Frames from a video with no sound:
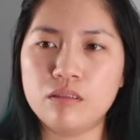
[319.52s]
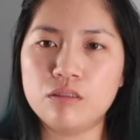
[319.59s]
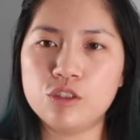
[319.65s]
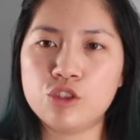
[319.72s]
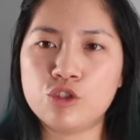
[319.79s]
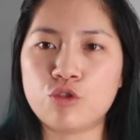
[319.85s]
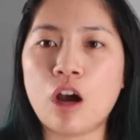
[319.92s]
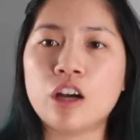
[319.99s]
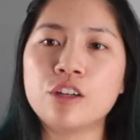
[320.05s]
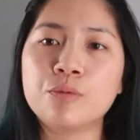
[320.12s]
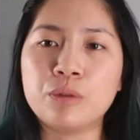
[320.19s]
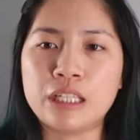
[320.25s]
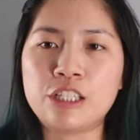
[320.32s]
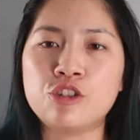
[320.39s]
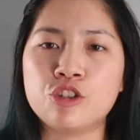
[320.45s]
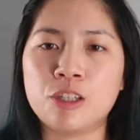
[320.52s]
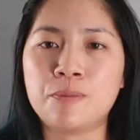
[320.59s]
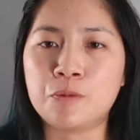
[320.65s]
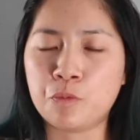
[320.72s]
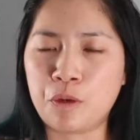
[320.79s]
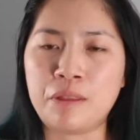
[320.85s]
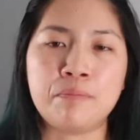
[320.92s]
stronger
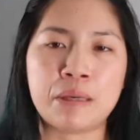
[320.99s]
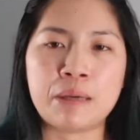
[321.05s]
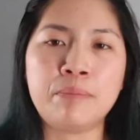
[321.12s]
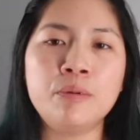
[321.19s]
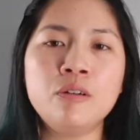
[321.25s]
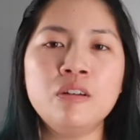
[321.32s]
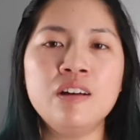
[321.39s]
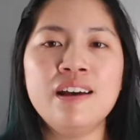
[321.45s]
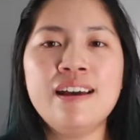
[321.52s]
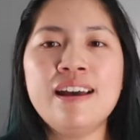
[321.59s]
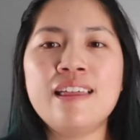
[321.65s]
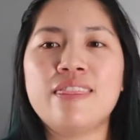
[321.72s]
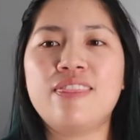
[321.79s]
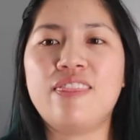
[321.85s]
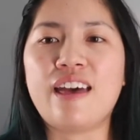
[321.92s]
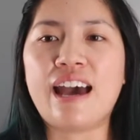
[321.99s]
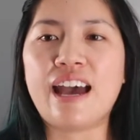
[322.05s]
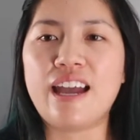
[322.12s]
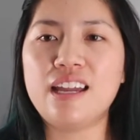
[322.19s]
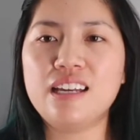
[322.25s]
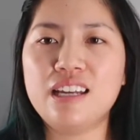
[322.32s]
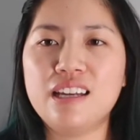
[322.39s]
relationships with people
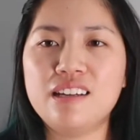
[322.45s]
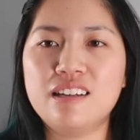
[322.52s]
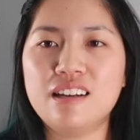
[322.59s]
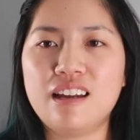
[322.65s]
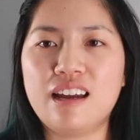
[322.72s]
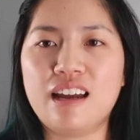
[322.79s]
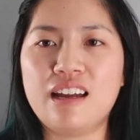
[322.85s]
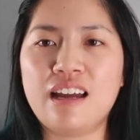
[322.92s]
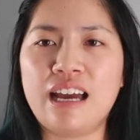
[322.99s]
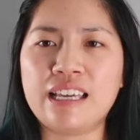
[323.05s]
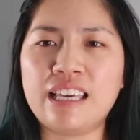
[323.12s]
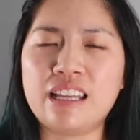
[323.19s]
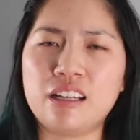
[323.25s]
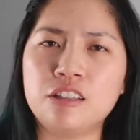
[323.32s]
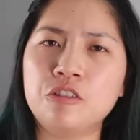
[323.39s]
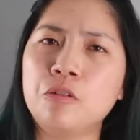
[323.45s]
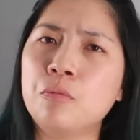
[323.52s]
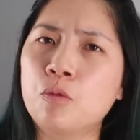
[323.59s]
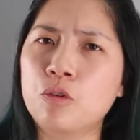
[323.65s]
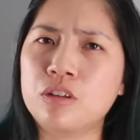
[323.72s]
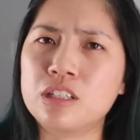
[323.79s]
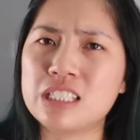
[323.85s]
that I get a little
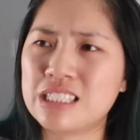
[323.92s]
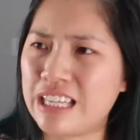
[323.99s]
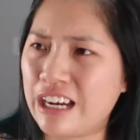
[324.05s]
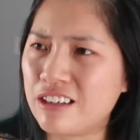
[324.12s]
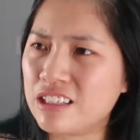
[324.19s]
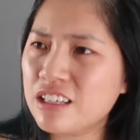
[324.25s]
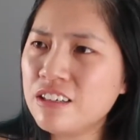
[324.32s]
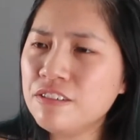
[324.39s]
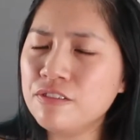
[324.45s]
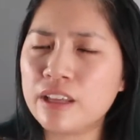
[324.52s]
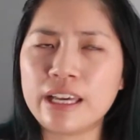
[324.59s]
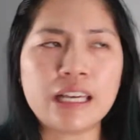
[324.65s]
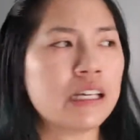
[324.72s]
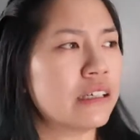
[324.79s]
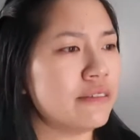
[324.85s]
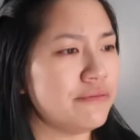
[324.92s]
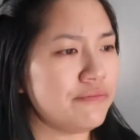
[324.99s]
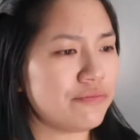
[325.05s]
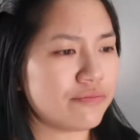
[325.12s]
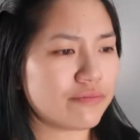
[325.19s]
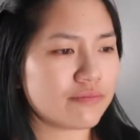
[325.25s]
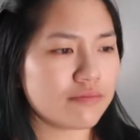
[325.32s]
more scared of. Like,
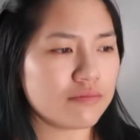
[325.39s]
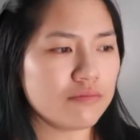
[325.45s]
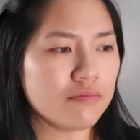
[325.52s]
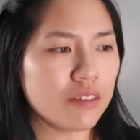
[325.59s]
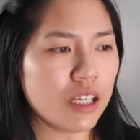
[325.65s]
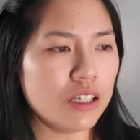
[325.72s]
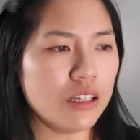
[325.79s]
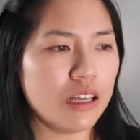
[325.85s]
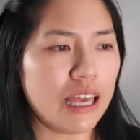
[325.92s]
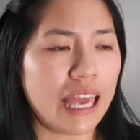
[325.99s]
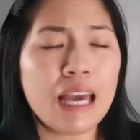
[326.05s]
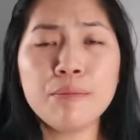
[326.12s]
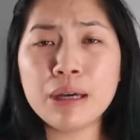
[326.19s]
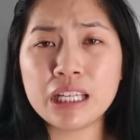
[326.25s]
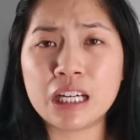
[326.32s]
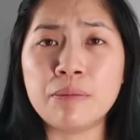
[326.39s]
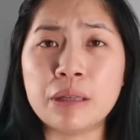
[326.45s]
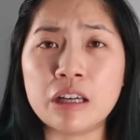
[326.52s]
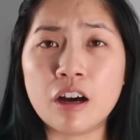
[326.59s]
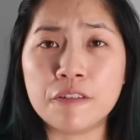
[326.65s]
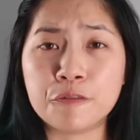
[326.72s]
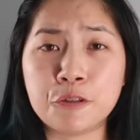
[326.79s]
am I
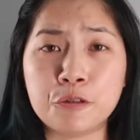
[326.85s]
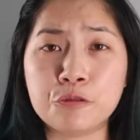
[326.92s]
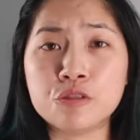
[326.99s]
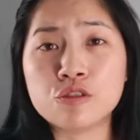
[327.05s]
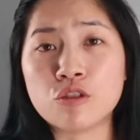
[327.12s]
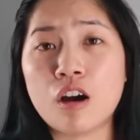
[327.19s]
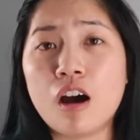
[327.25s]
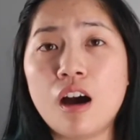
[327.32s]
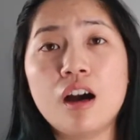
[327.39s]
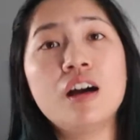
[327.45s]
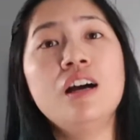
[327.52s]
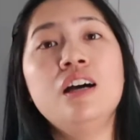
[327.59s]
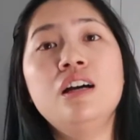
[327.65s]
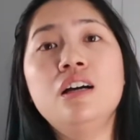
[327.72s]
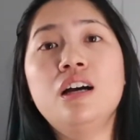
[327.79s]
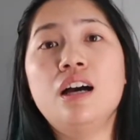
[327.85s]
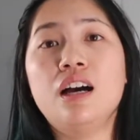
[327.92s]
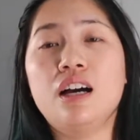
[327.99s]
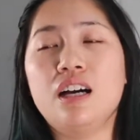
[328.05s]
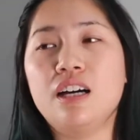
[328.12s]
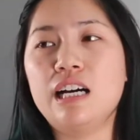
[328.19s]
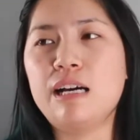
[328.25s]
coming off too strong?
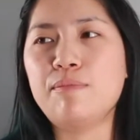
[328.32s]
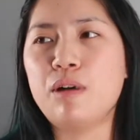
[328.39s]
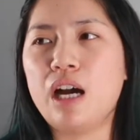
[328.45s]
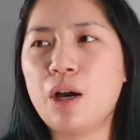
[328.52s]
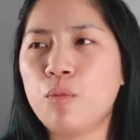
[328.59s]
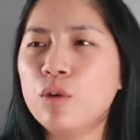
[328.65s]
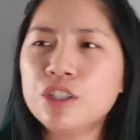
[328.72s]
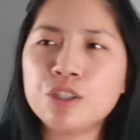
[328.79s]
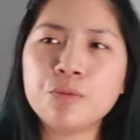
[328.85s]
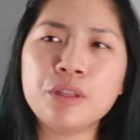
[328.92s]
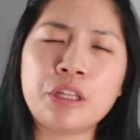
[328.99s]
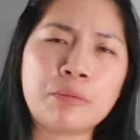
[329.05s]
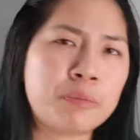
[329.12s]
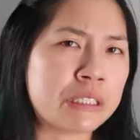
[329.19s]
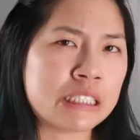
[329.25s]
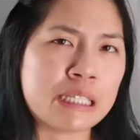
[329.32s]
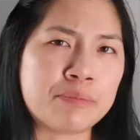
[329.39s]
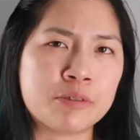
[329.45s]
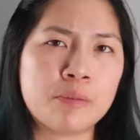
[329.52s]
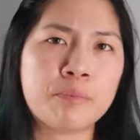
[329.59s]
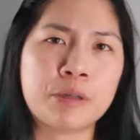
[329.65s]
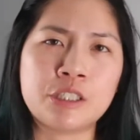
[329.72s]
I wonder what their
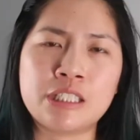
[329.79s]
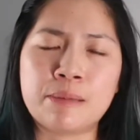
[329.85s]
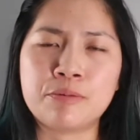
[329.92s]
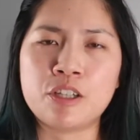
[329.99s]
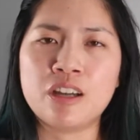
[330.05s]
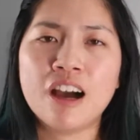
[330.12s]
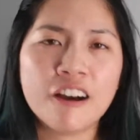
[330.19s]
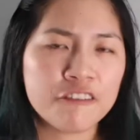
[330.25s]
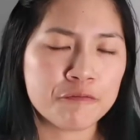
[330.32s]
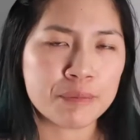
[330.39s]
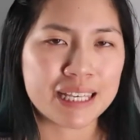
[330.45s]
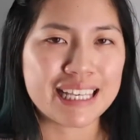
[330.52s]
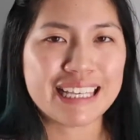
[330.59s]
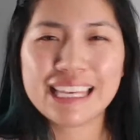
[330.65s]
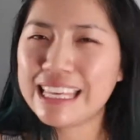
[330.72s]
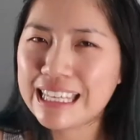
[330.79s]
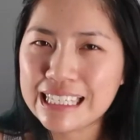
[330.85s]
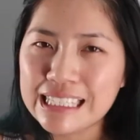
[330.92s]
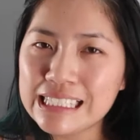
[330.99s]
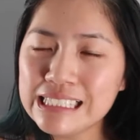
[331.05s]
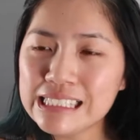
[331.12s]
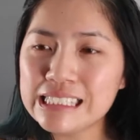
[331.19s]
perception of me
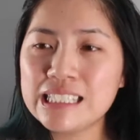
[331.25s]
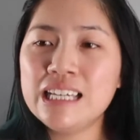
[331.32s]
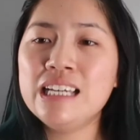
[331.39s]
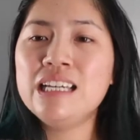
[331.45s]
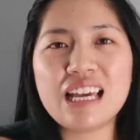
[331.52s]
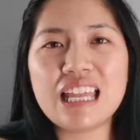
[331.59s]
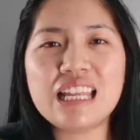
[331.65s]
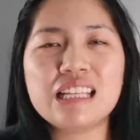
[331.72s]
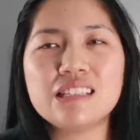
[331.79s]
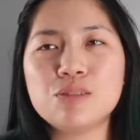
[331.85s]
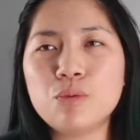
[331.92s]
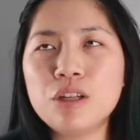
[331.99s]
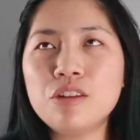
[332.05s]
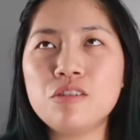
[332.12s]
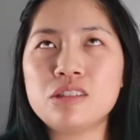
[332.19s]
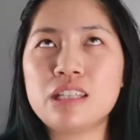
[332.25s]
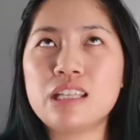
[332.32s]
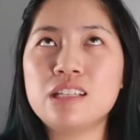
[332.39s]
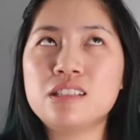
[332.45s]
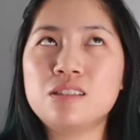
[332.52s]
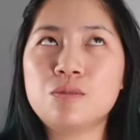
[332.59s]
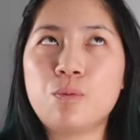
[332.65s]
is. And it's one of those
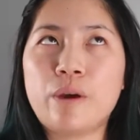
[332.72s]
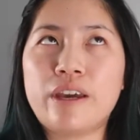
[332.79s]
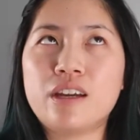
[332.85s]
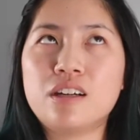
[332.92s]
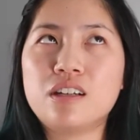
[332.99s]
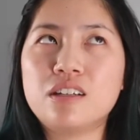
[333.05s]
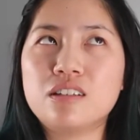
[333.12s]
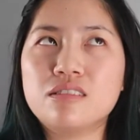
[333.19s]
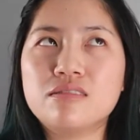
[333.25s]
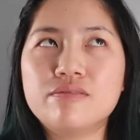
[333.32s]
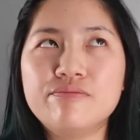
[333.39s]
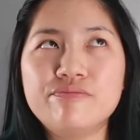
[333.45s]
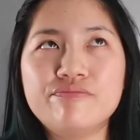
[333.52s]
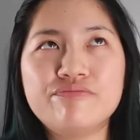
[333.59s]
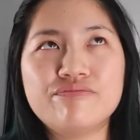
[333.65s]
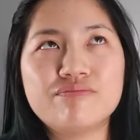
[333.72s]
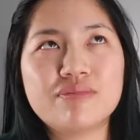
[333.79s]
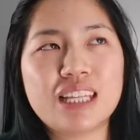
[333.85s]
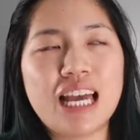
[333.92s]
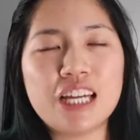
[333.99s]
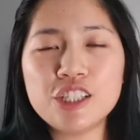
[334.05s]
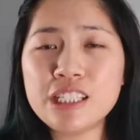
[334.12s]
things where
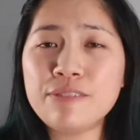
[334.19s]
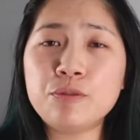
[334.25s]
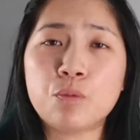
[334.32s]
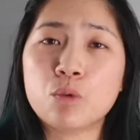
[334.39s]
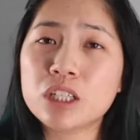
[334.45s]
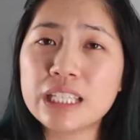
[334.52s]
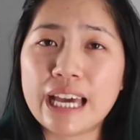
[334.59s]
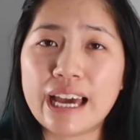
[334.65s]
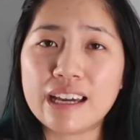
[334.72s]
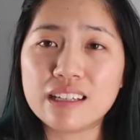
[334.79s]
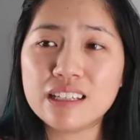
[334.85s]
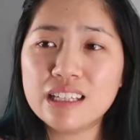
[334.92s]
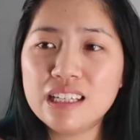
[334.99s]
I just have to work at.